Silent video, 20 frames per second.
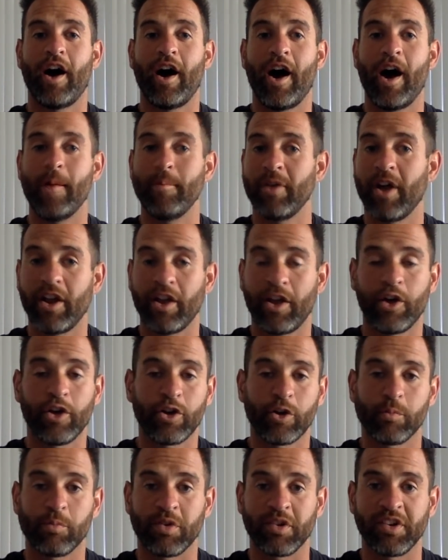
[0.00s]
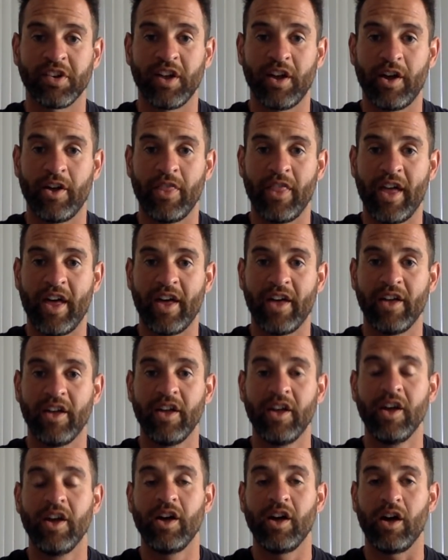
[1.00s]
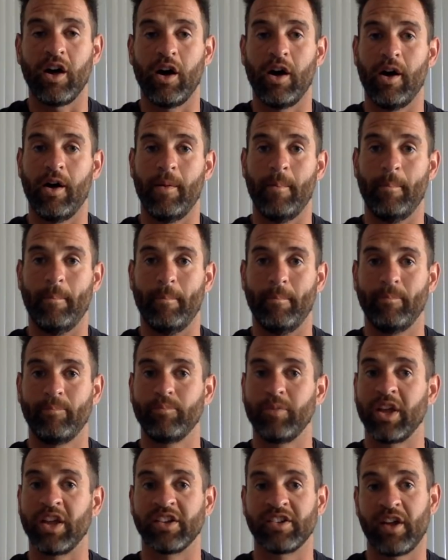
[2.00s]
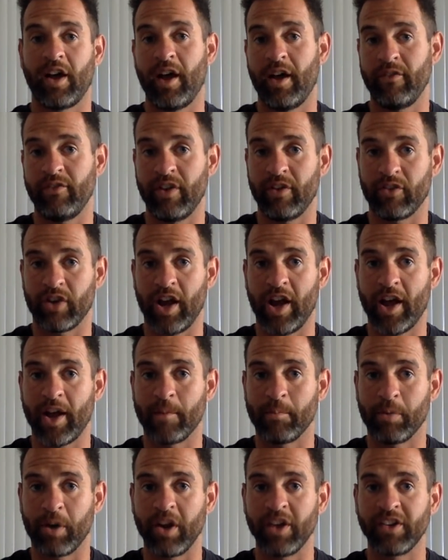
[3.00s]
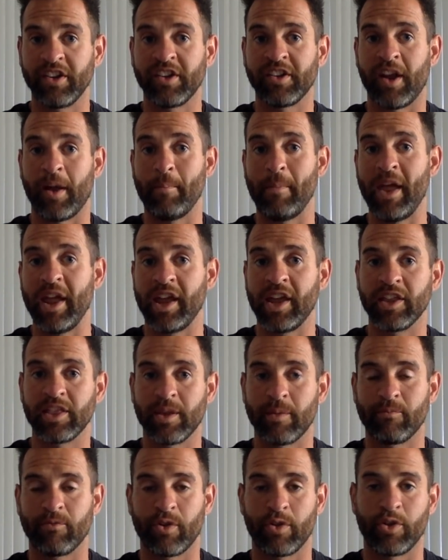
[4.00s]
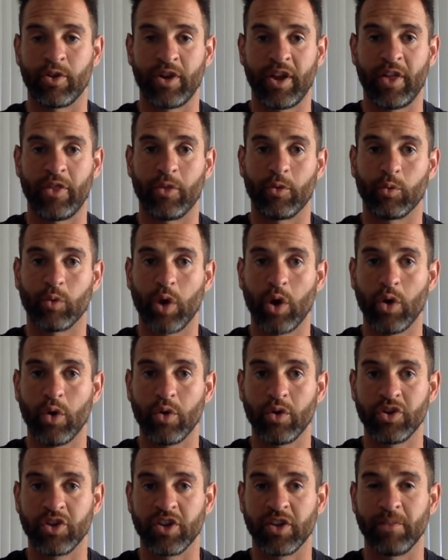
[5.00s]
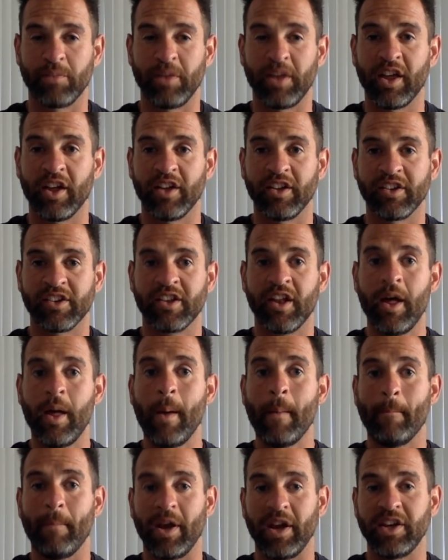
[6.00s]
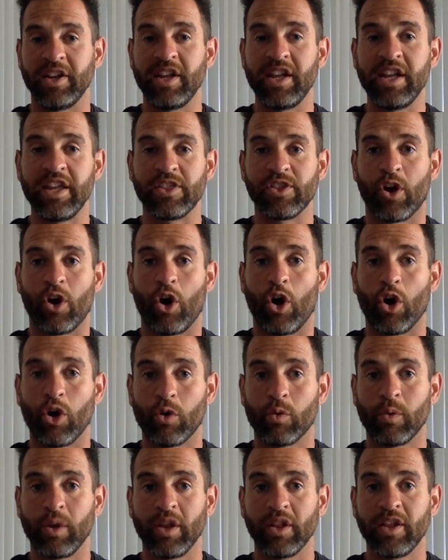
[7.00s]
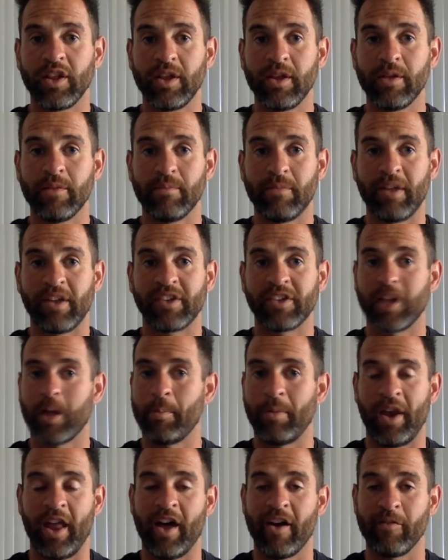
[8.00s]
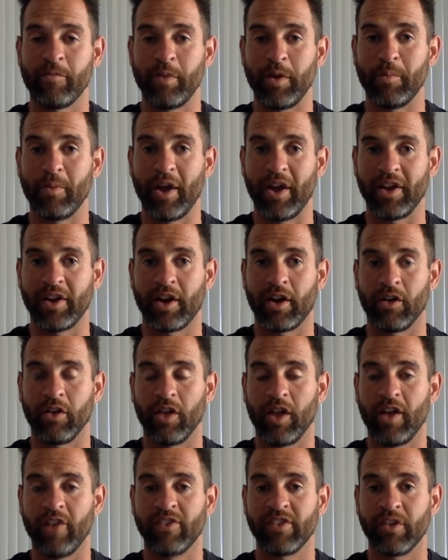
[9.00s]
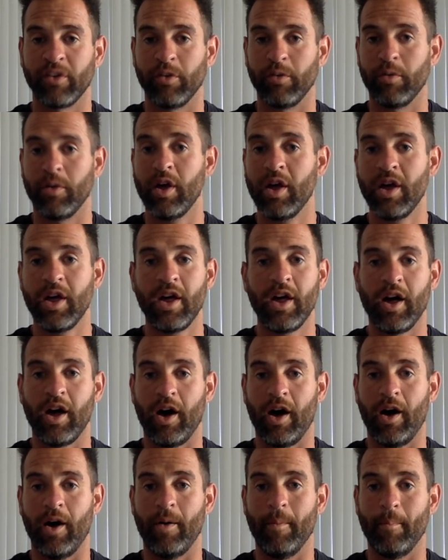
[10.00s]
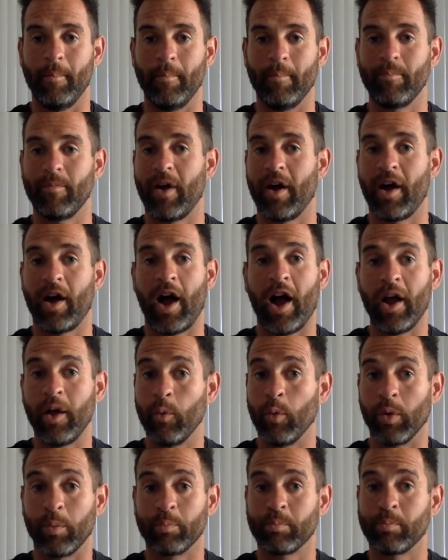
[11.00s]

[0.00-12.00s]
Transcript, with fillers: I'm not 100% on that um, because I have never had braces. I may get them further down the road just because my teeth are really messed up and have been my entire life. So um, I will,